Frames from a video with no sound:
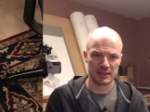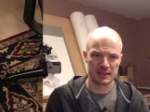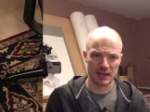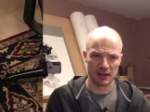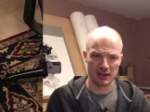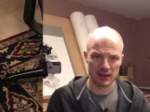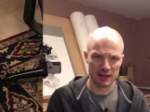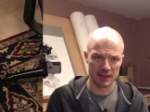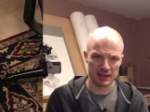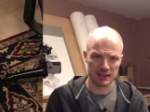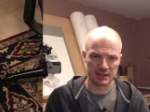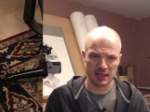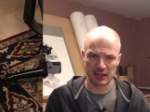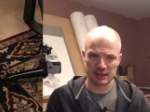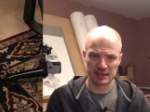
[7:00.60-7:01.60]
area that
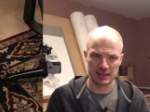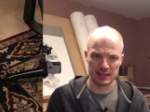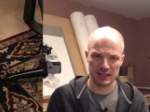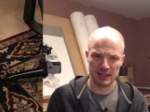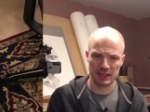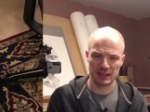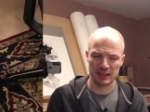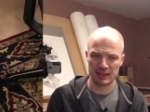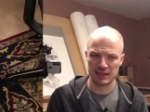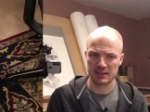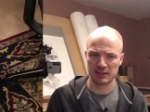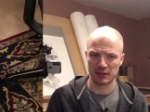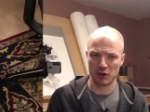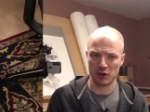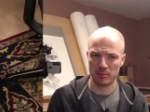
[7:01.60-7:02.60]
tucks in. It
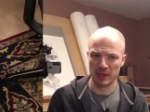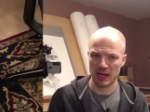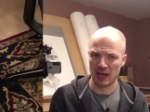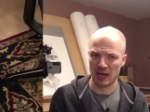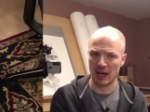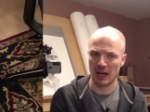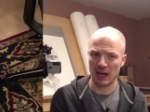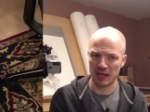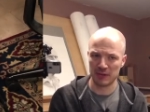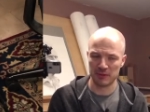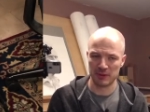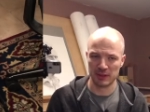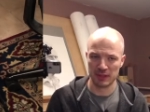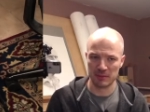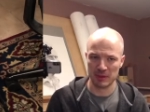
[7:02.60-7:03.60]
doesn't go behind
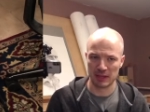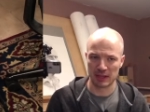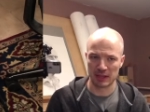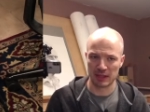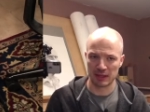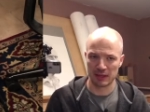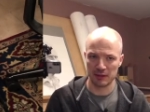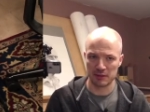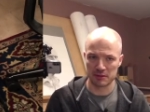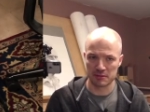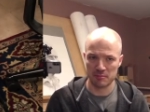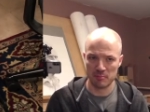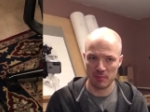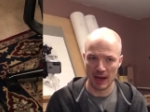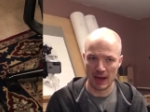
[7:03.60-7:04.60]
really, but it kind of goes
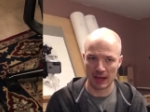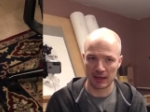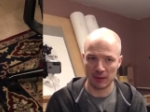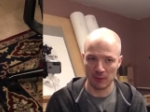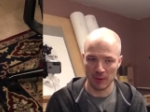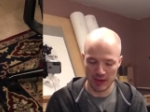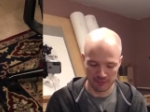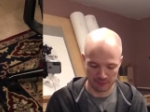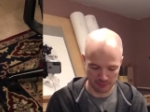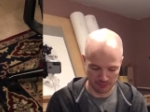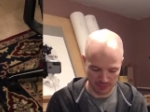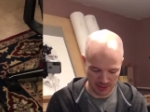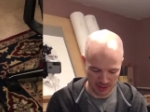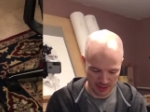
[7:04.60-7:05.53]
back away from me.